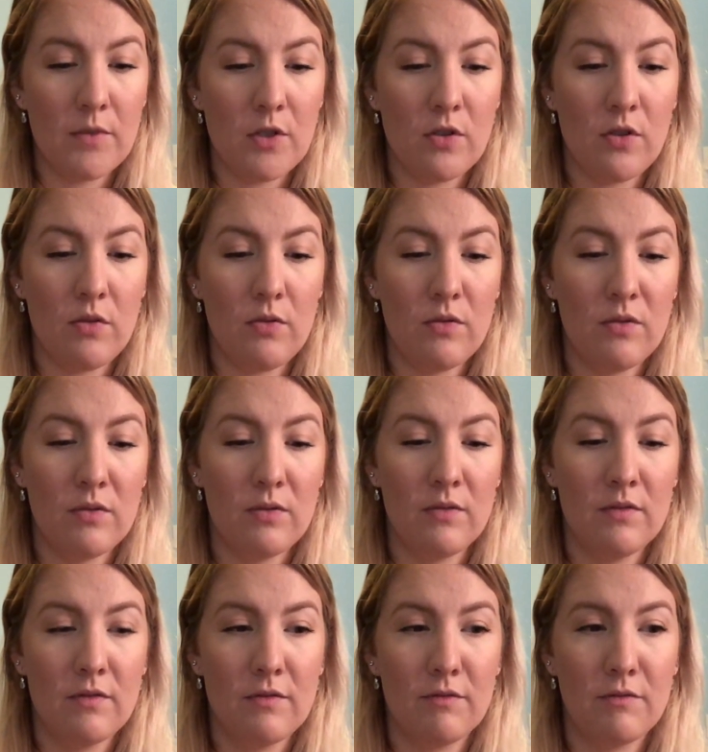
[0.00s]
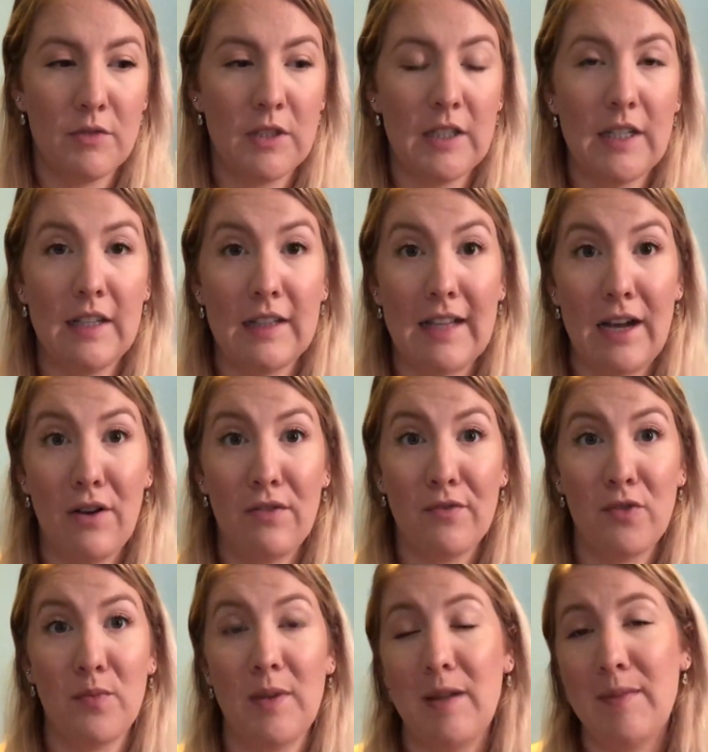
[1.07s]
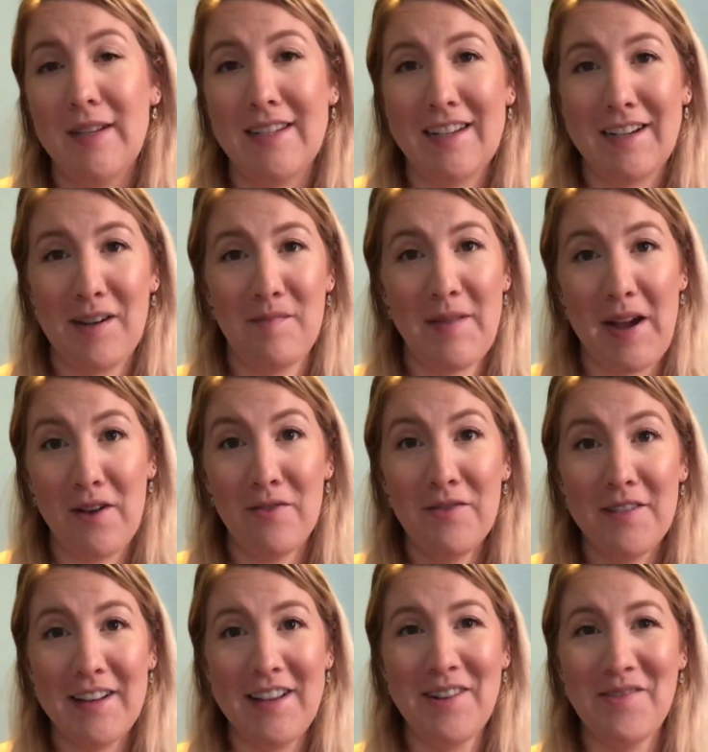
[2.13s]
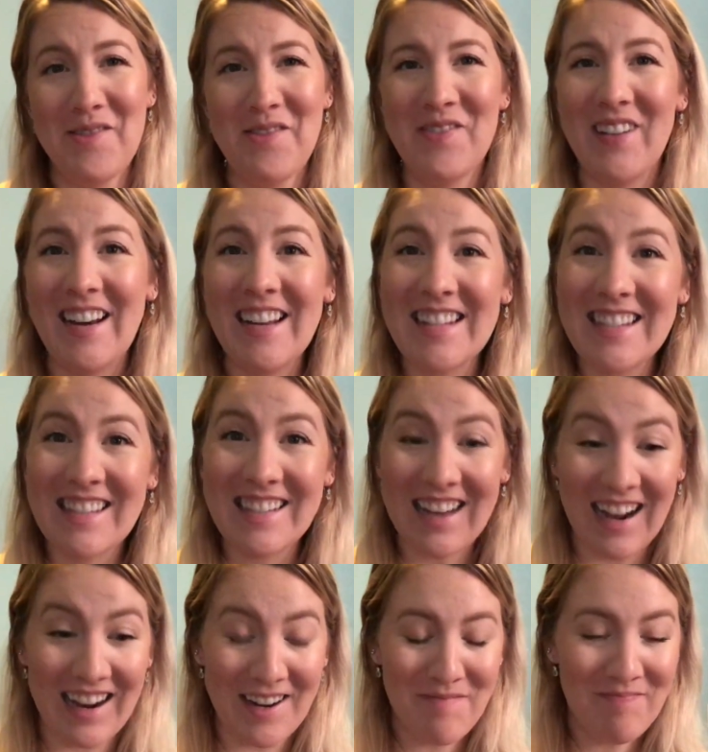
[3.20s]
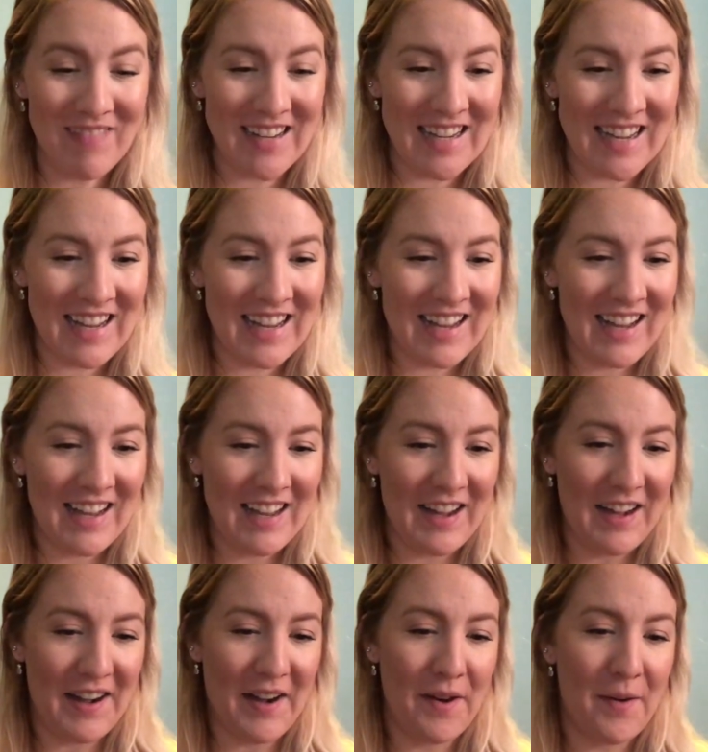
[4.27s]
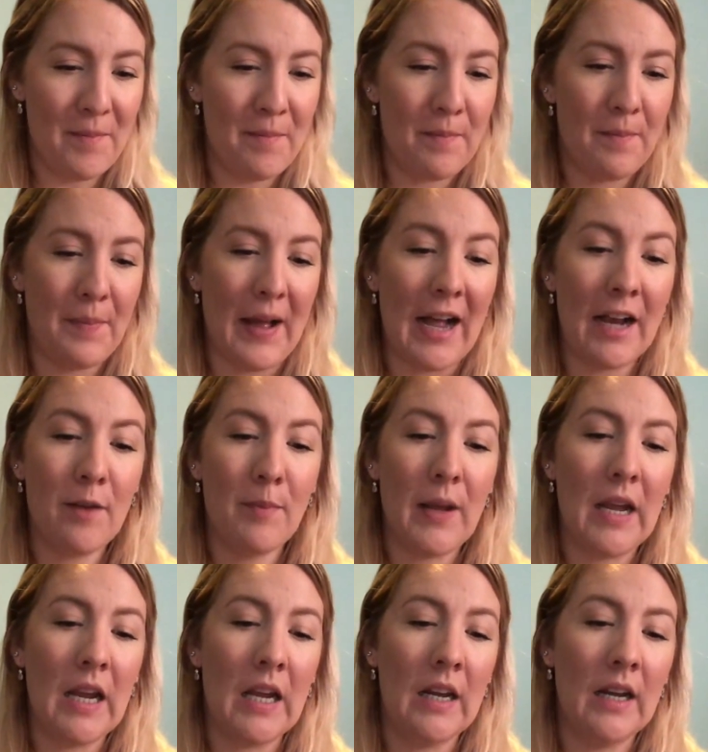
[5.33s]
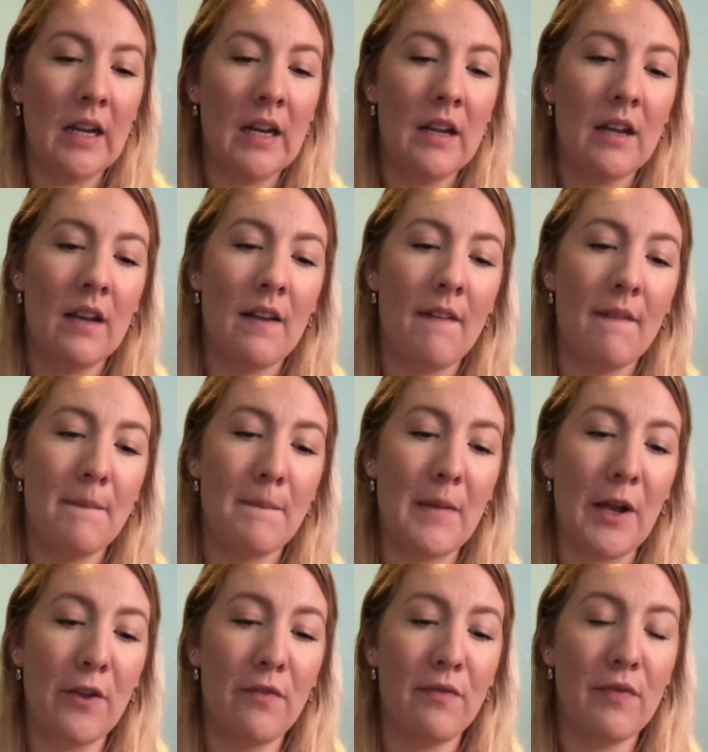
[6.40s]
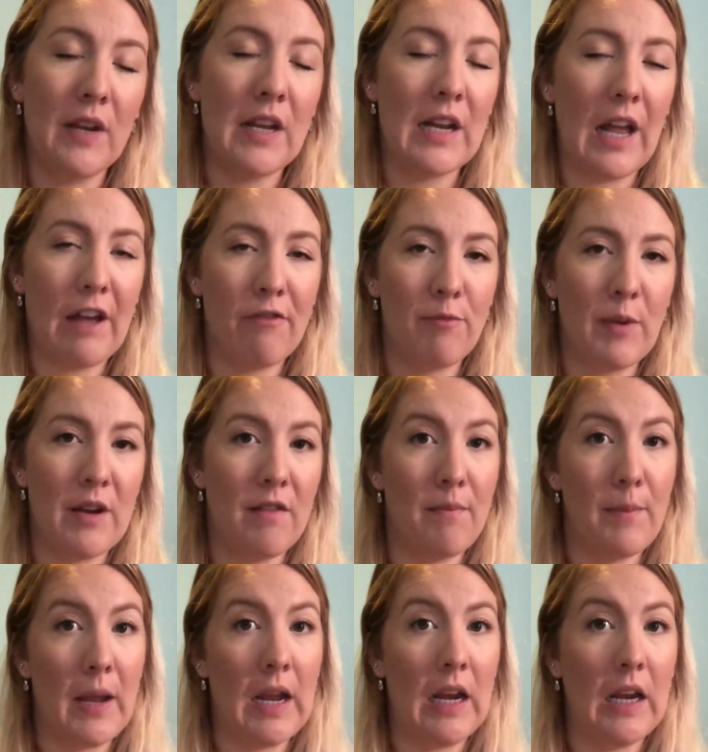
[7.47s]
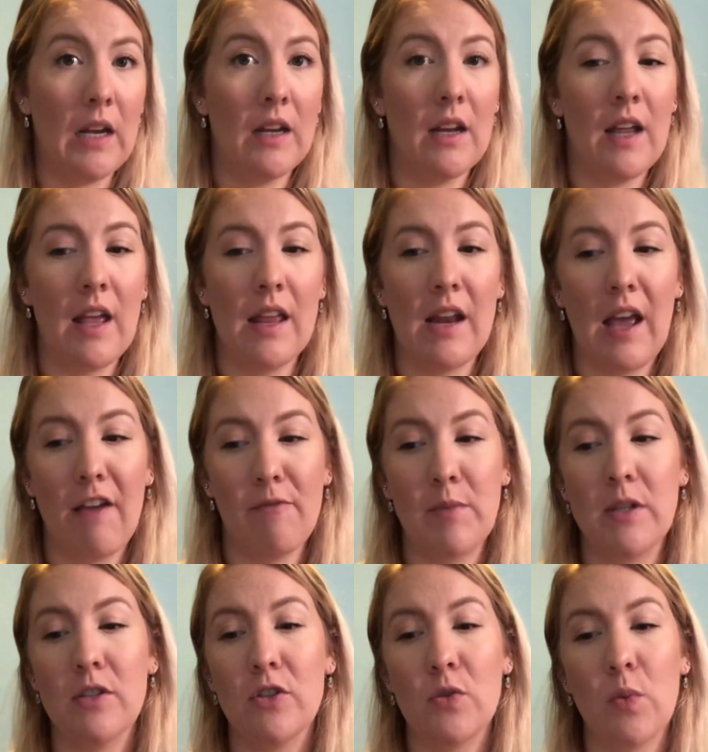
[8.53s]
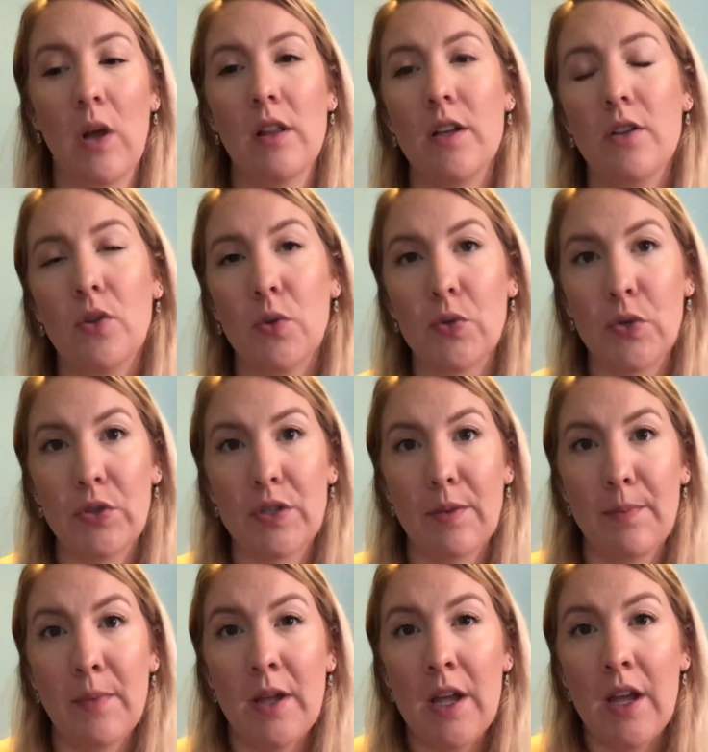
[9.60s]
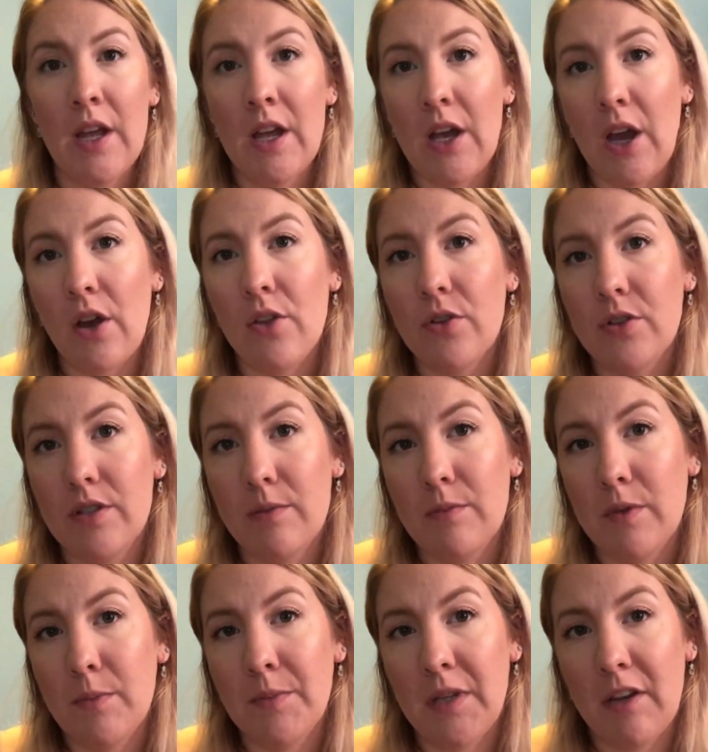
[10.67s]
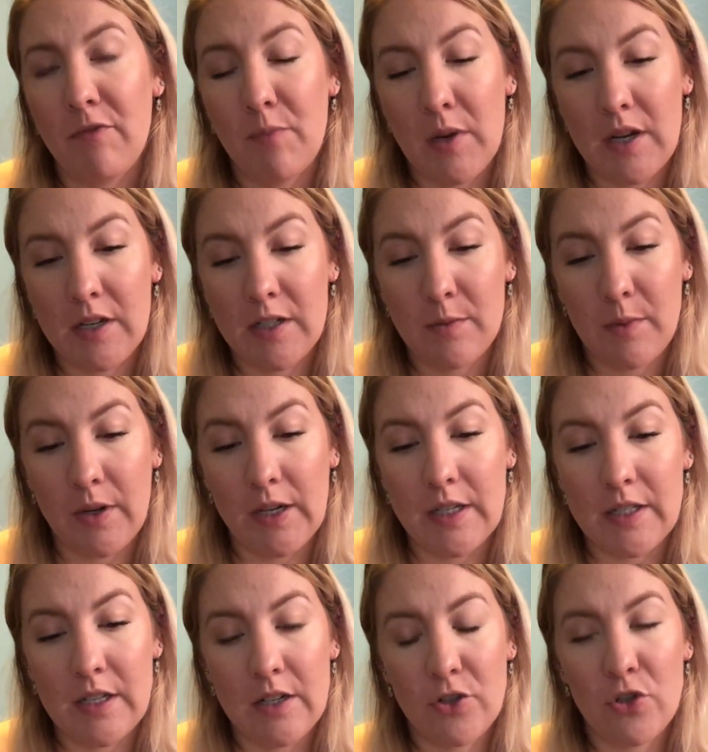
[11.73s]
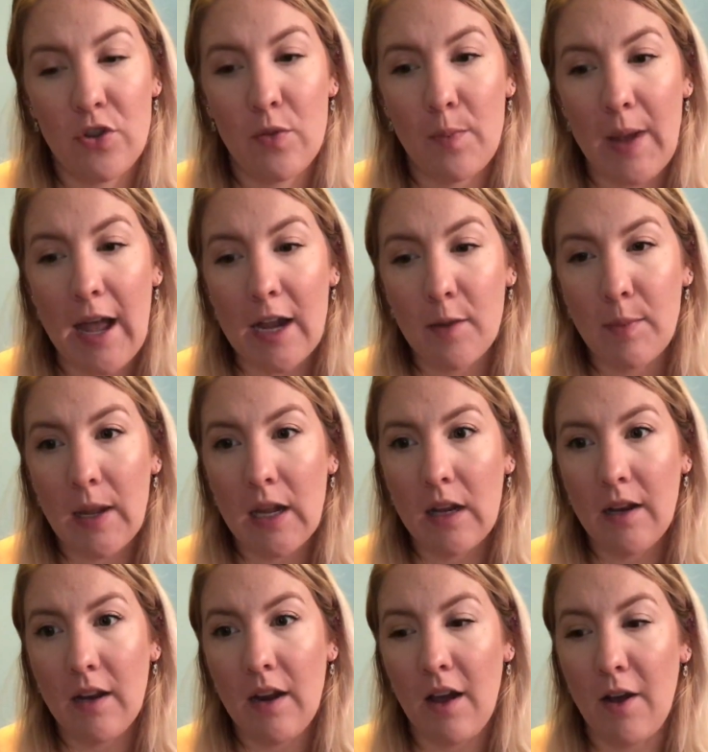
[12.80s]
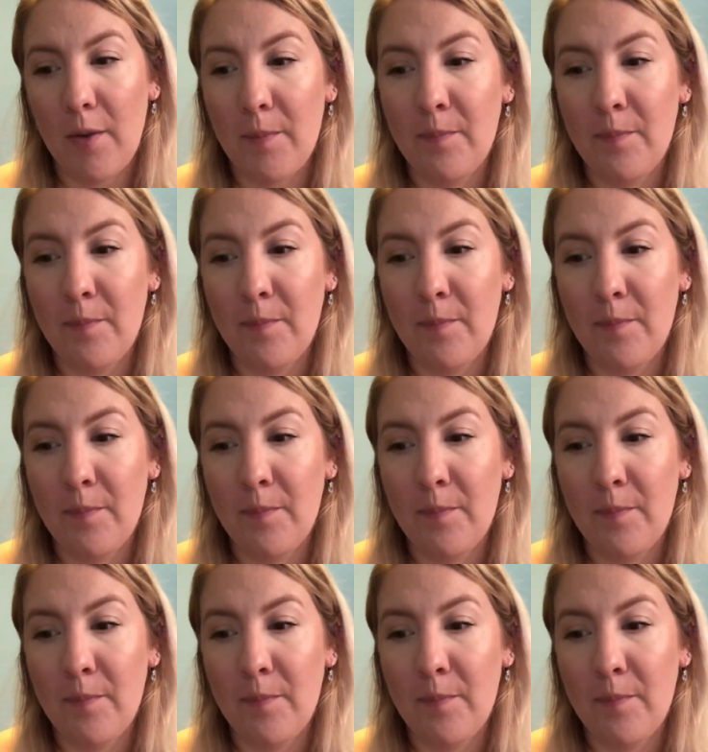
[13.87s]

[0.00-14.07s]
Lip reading: to really allow for baby to come out when it's time. Back pain, my feet have been in pain and have been swelling. Those are some other symptoms I've been experiencing. So the back pain,